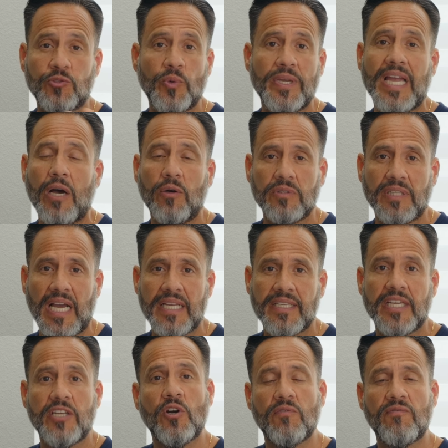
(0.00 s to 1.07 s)
we outlined
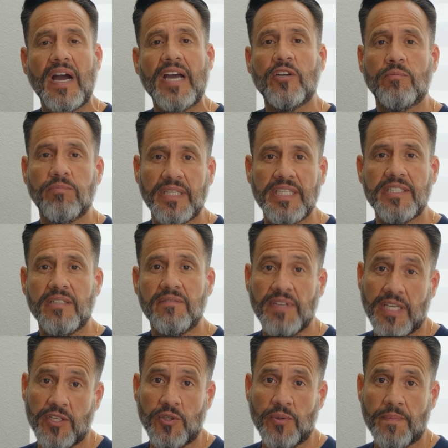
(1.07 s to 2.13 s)
in our vital bleaching
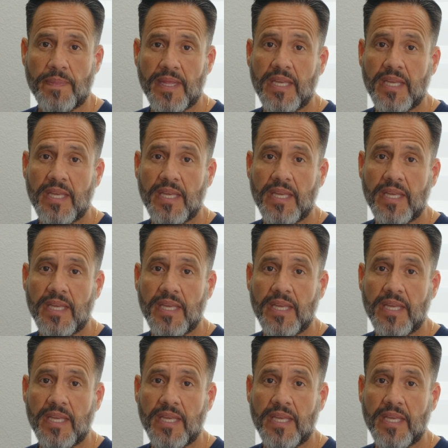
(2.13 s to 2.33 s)
video.